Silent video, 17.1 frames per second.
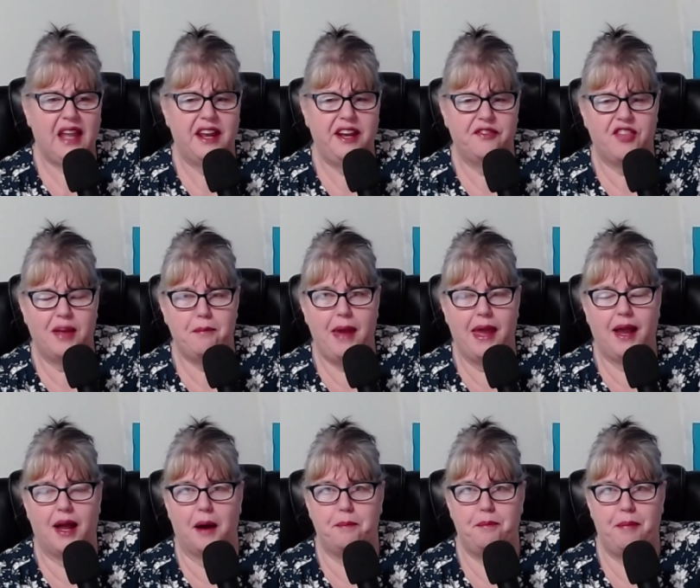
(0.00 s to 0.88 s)
And if they
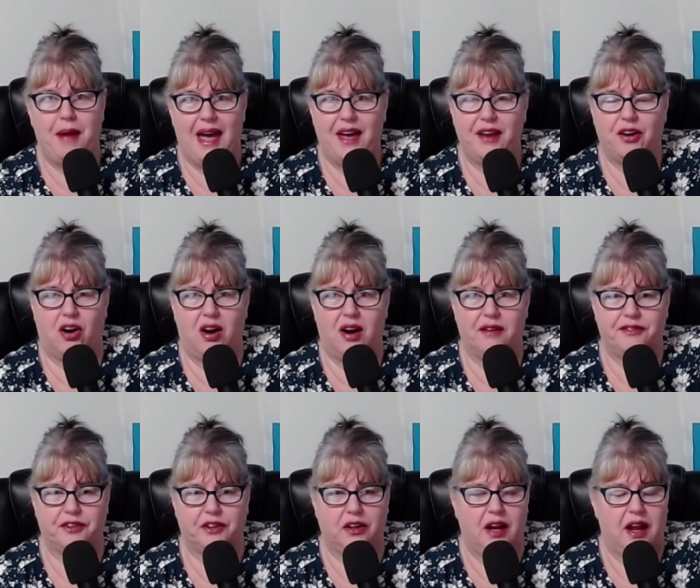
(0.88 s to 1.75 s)
make a bad
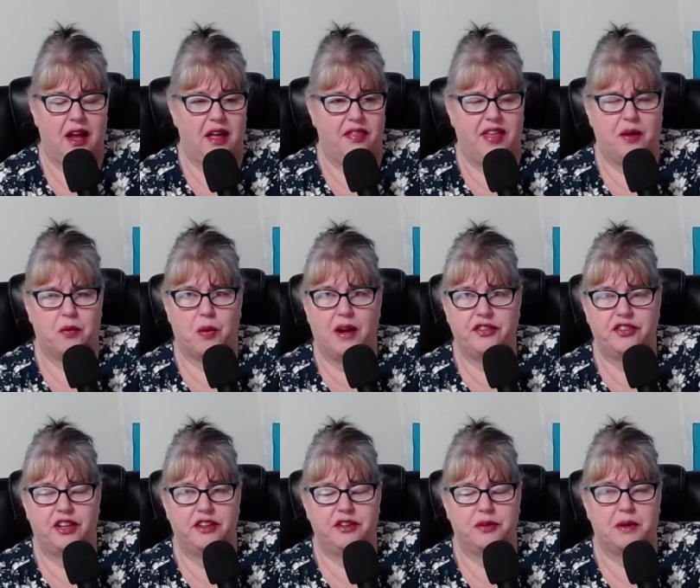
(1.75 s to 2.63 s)
offer, they
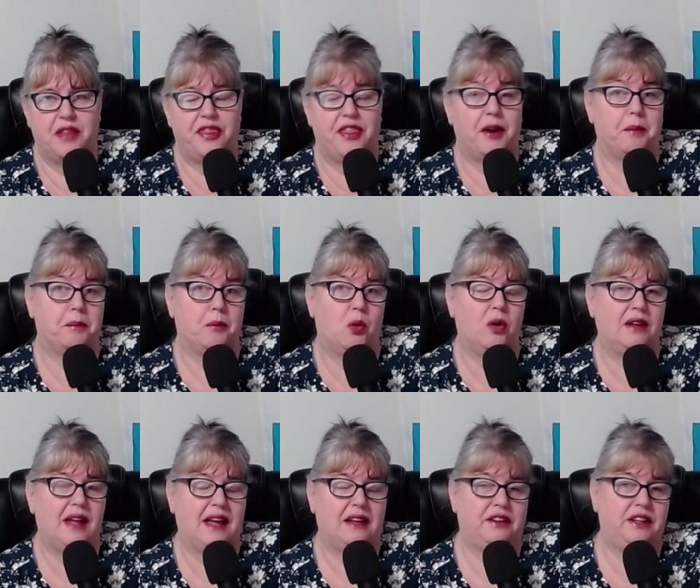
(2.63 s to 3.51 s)
rush into it, they're
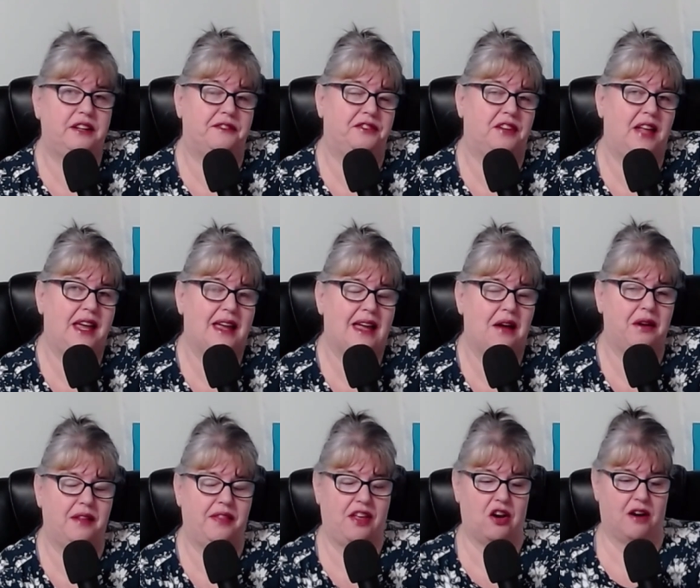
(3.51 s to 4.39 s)
more likely to flake
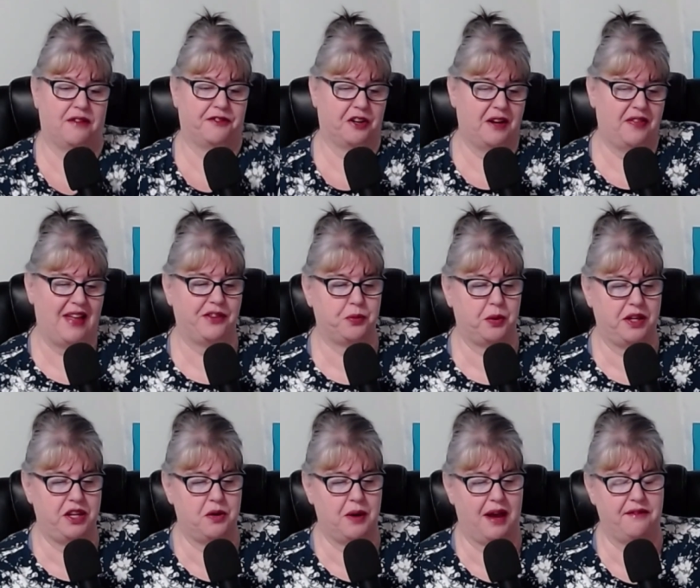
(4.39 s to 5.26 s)
out on the offer. And that's
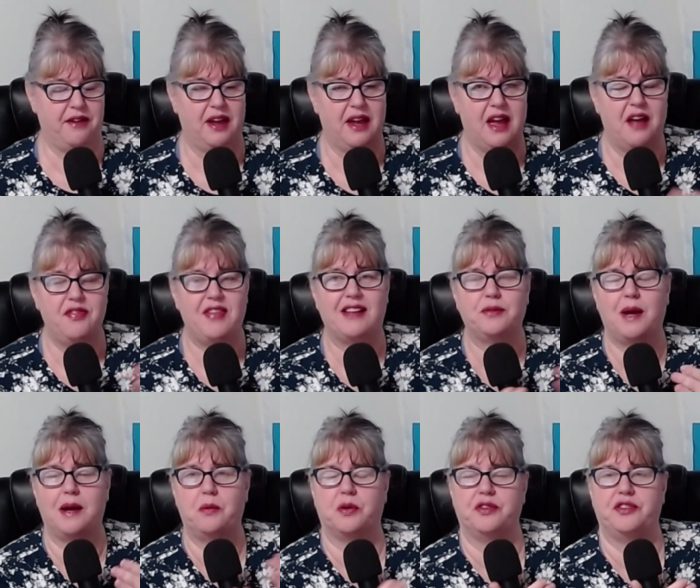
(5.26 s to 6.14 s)
when you have, that's
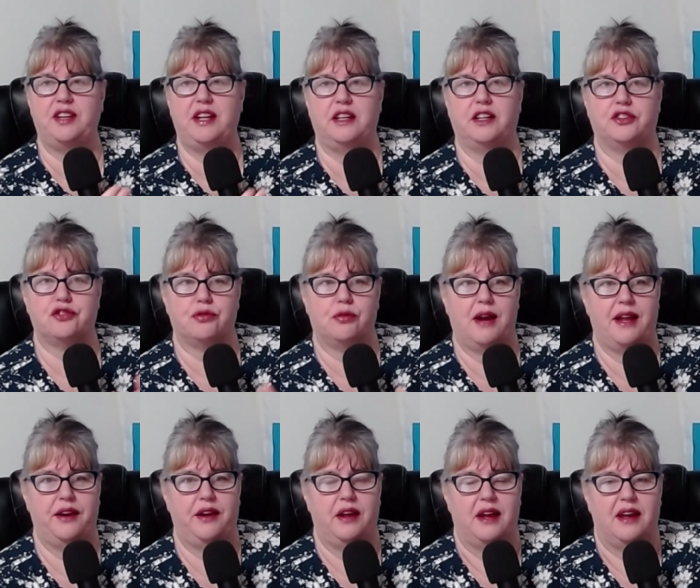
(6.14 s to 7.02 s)
why we're seeing a
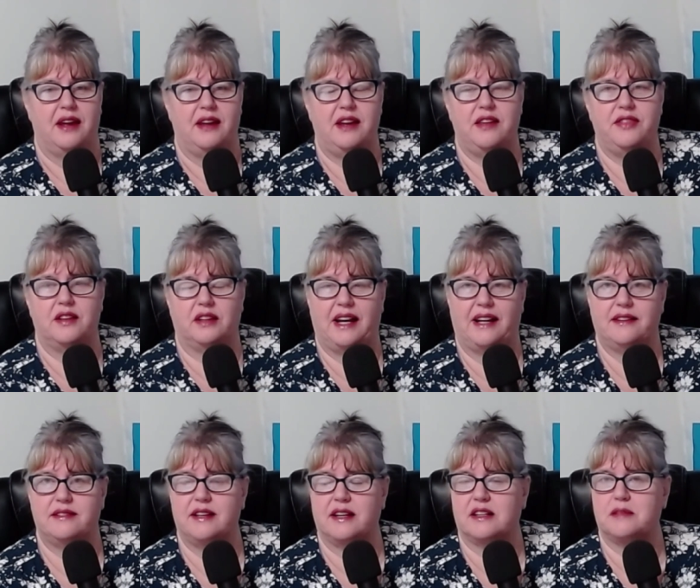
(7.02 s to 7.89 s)
trend in the
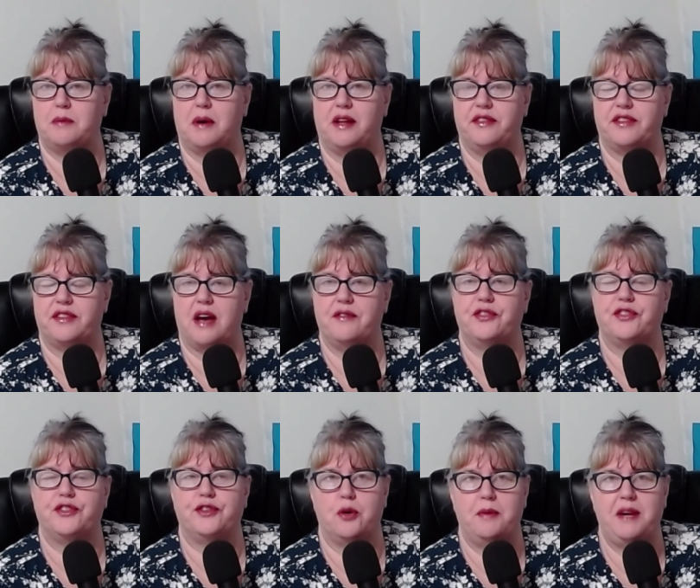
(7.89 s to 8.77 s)
last six months
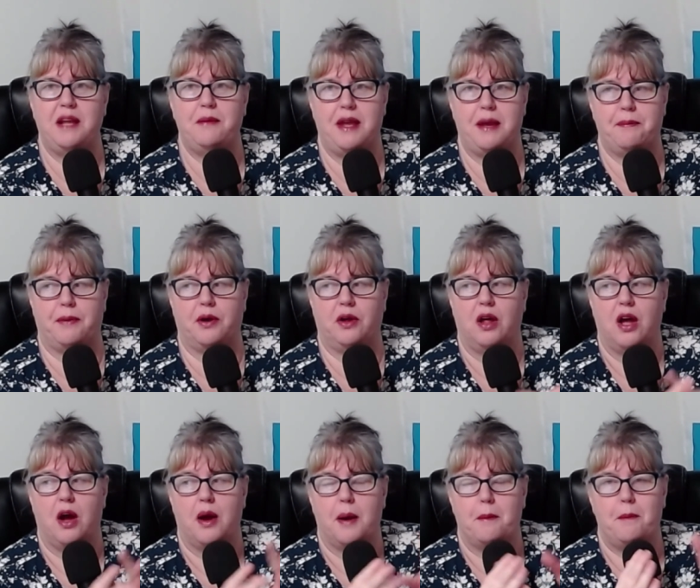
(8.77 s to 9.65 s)
of so many
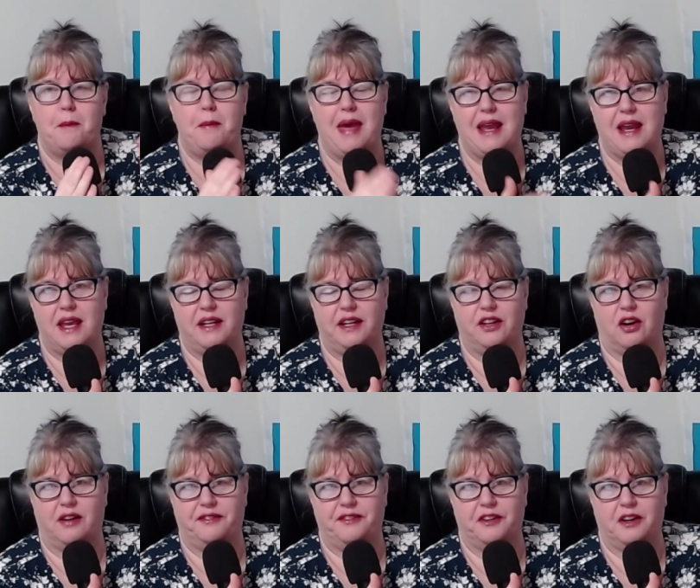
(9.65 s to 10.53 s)
people making
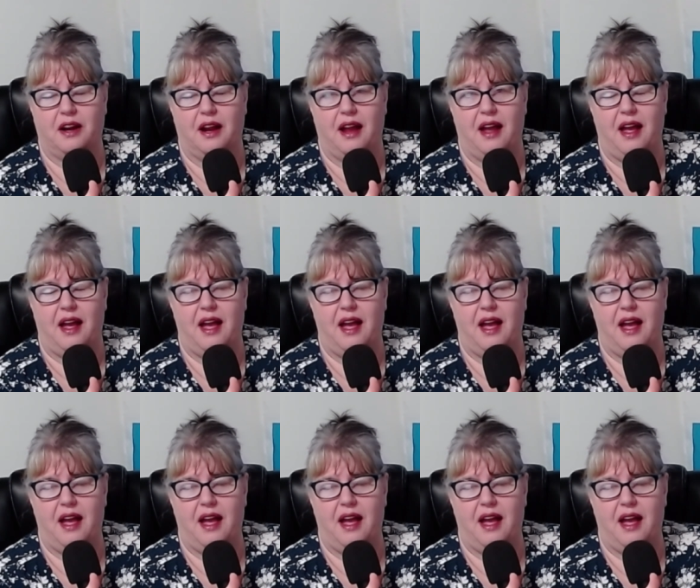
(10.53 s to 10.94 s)
an offer,